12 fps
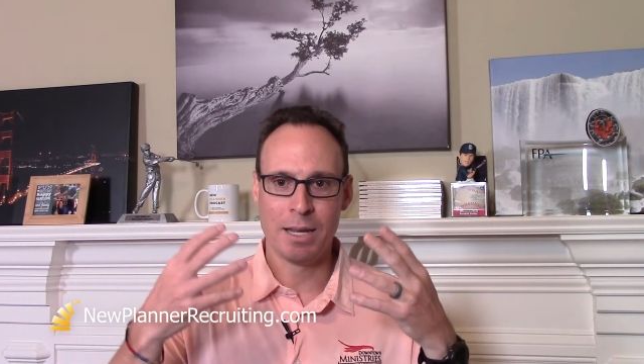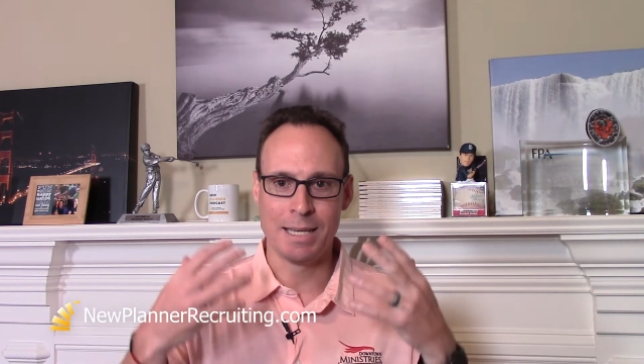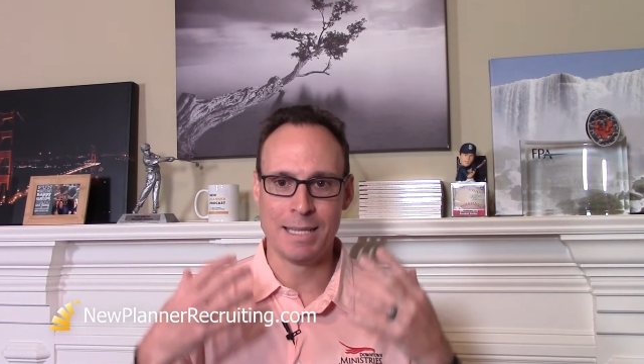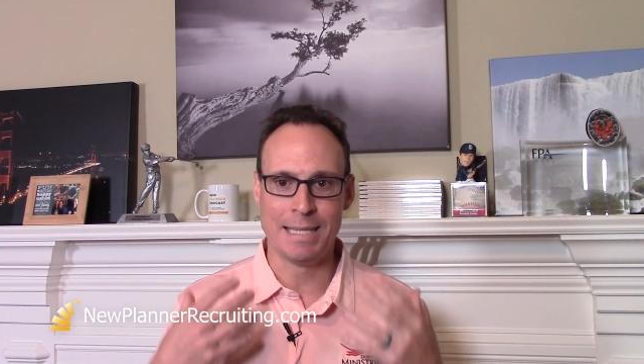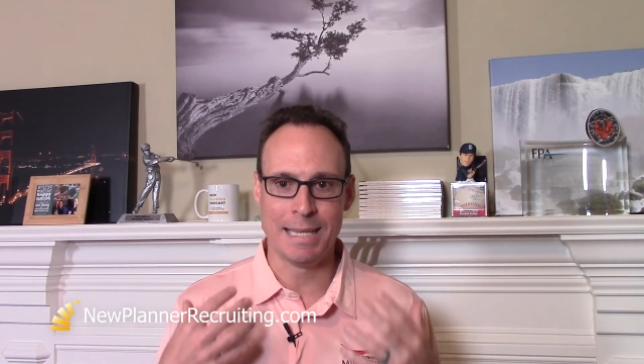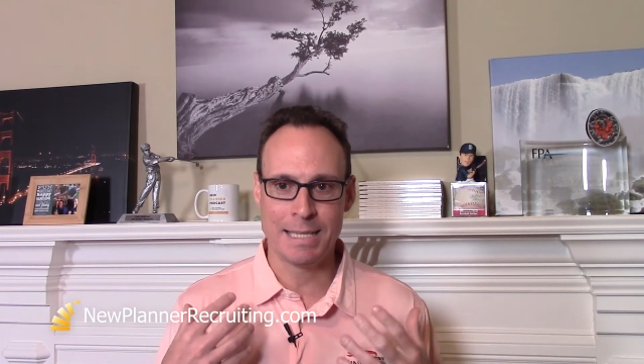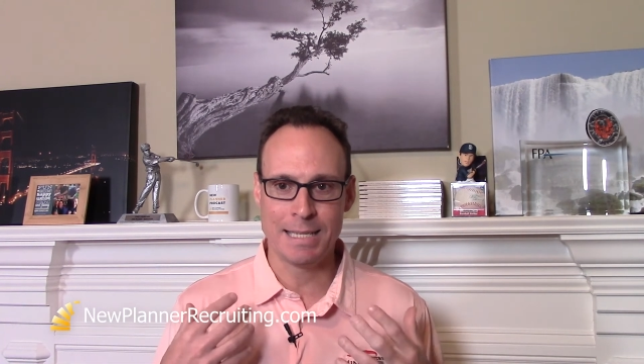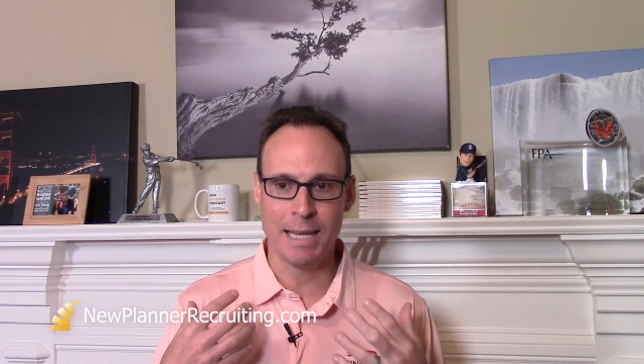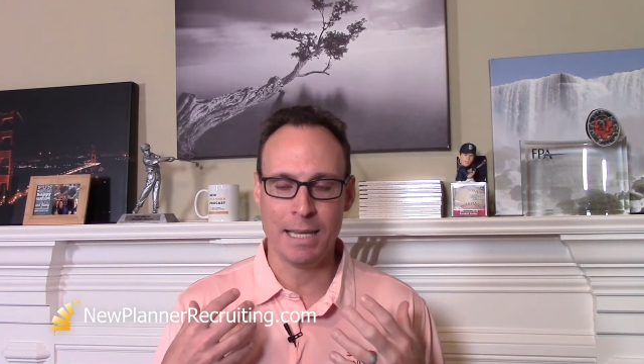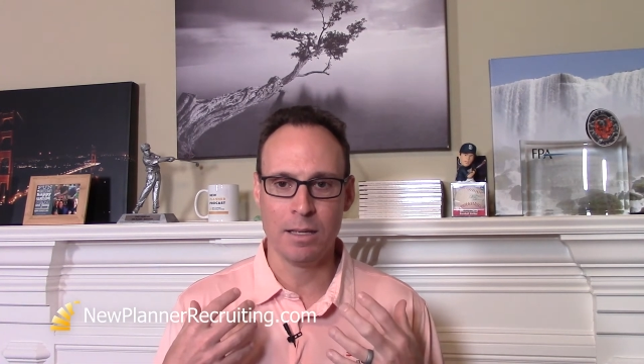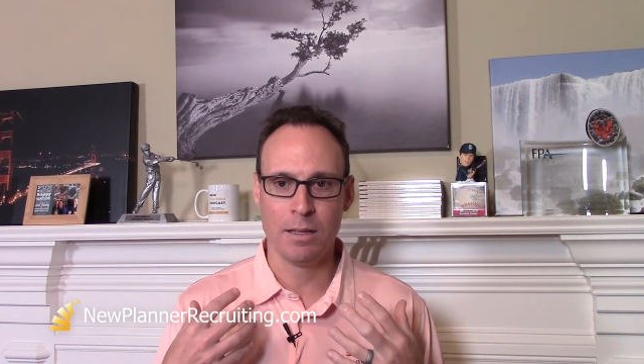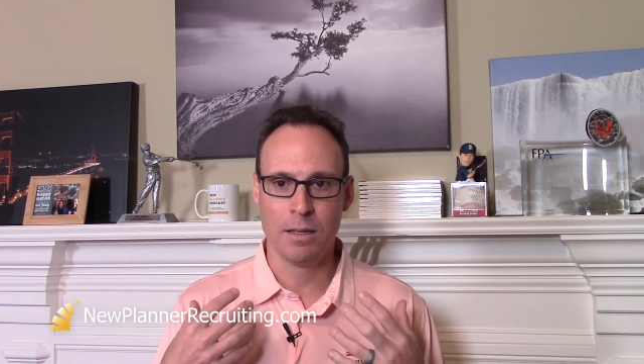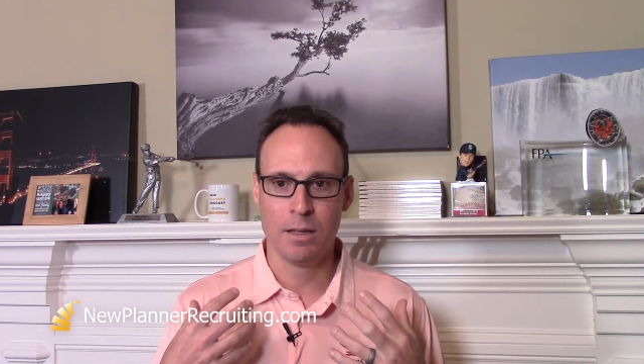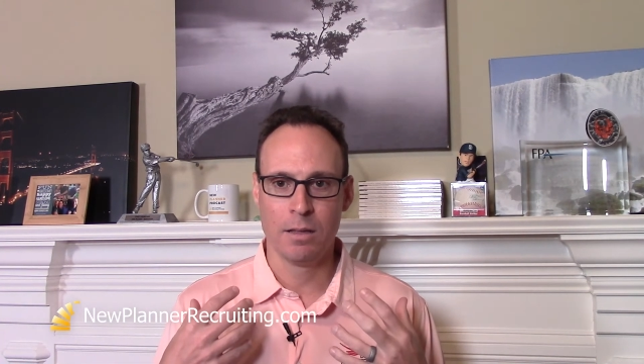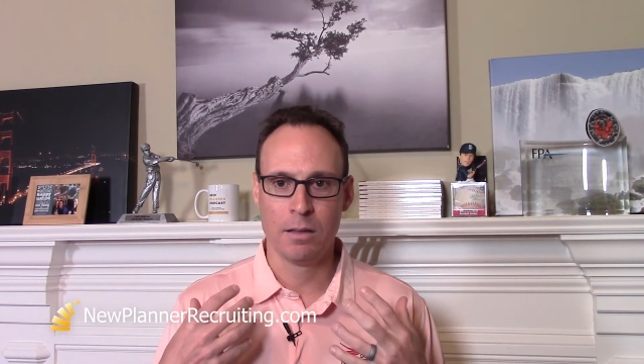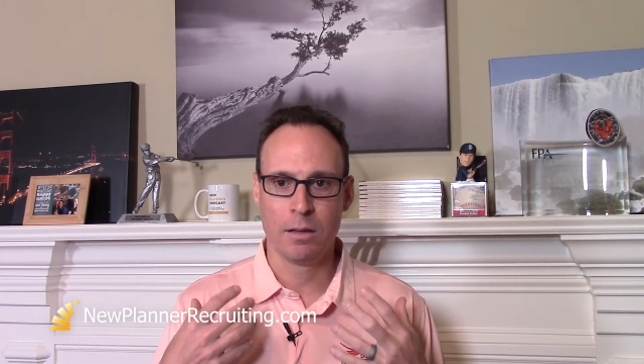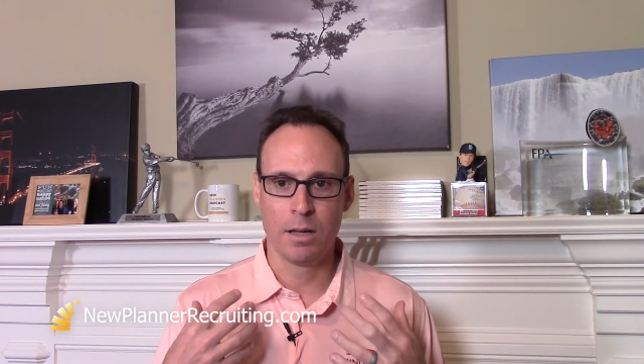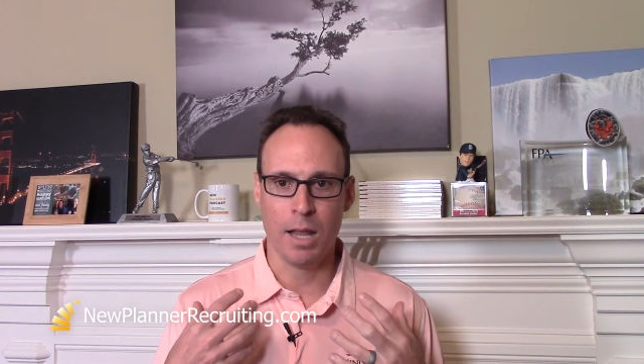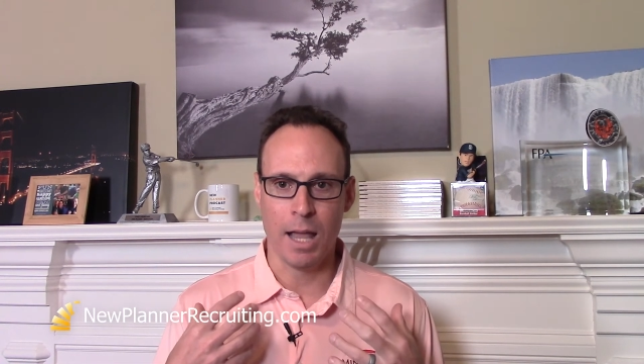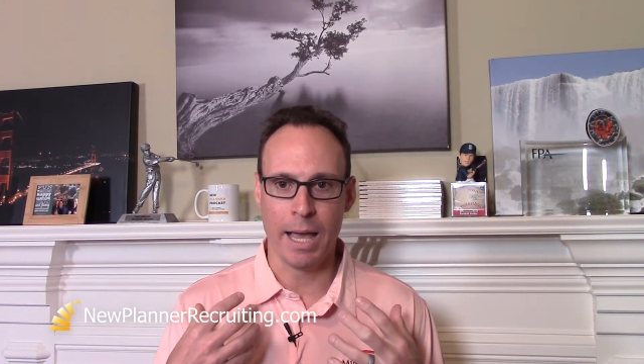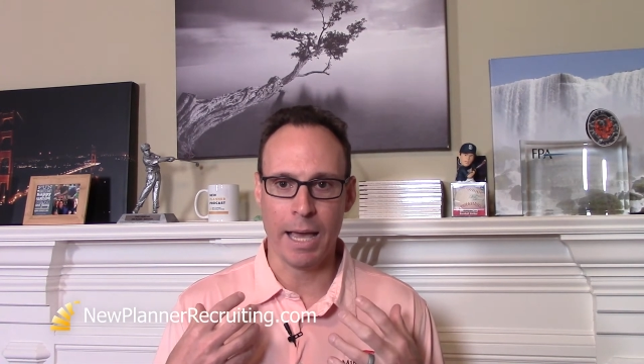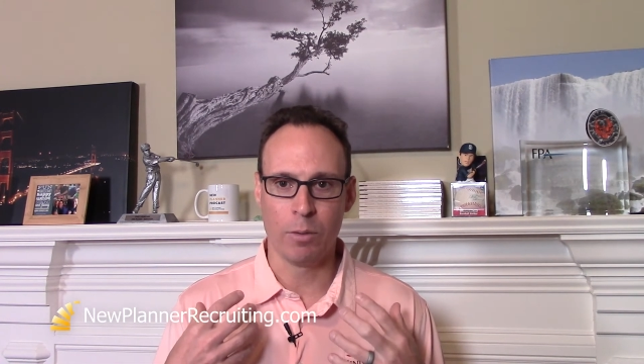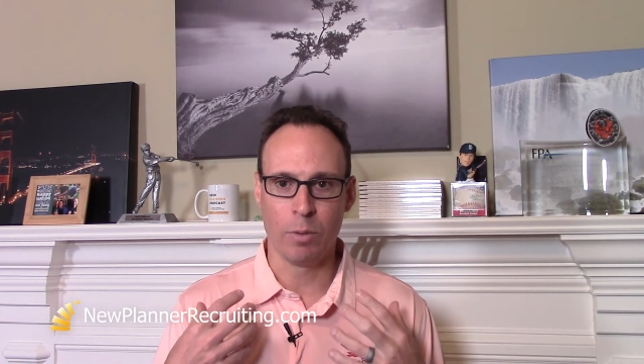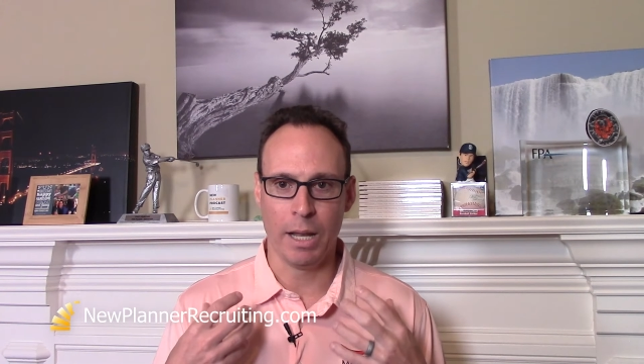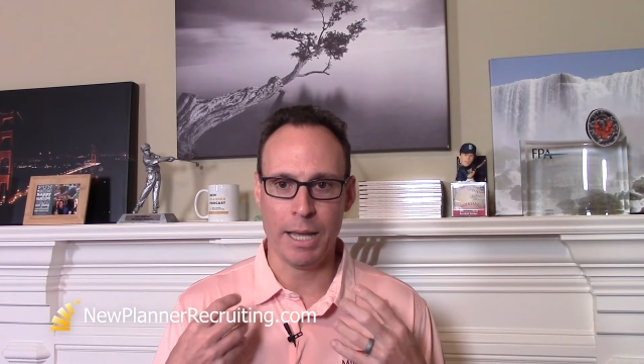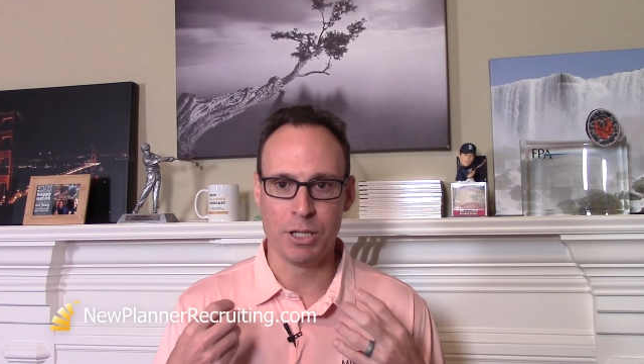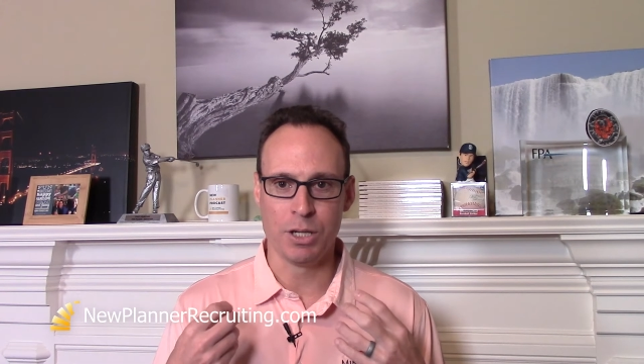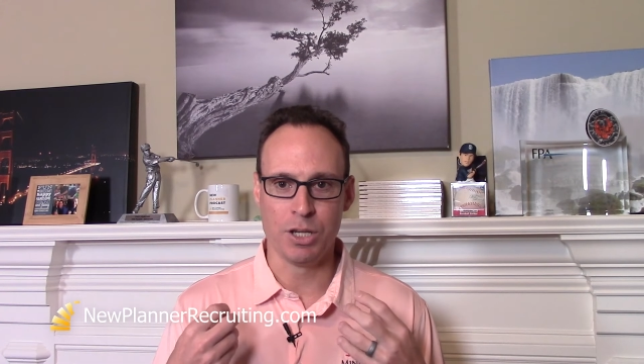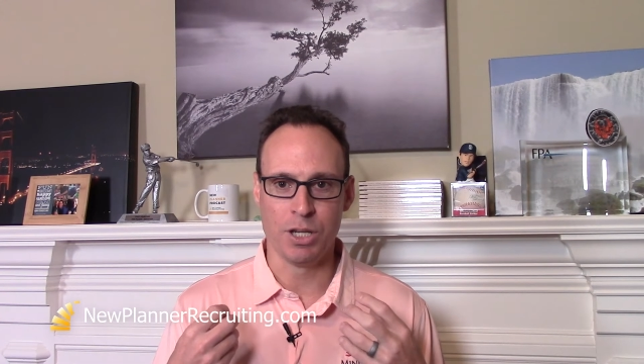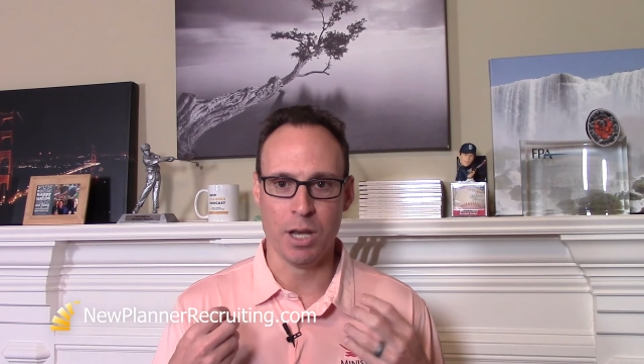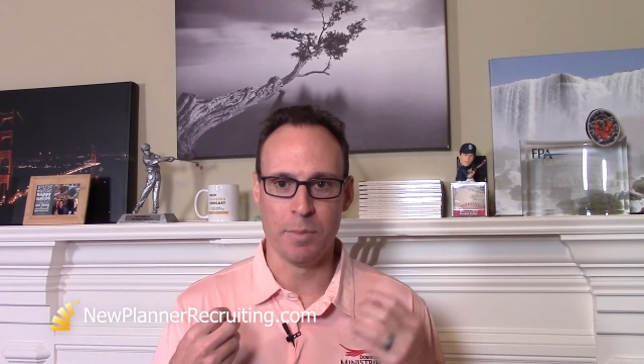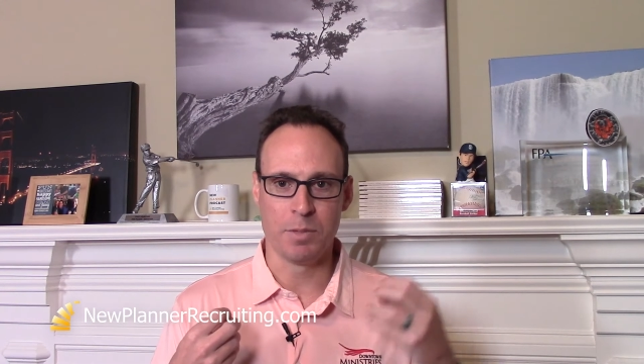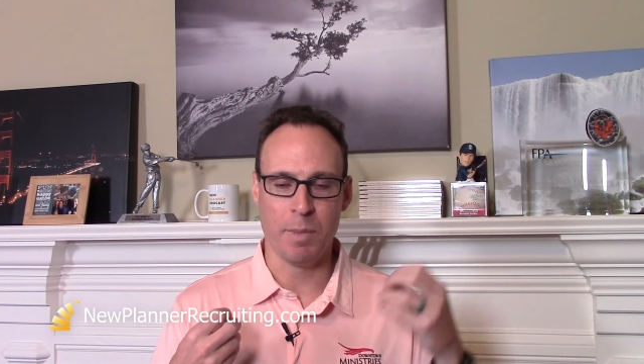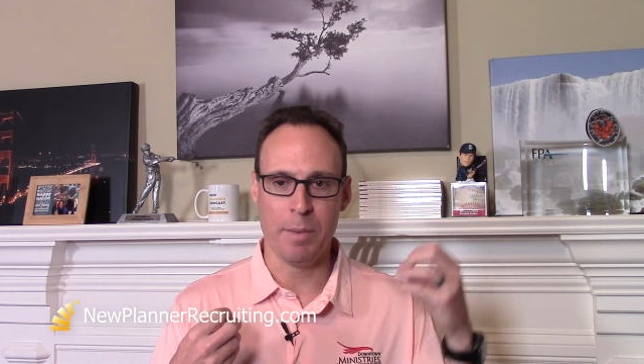existing client relationships?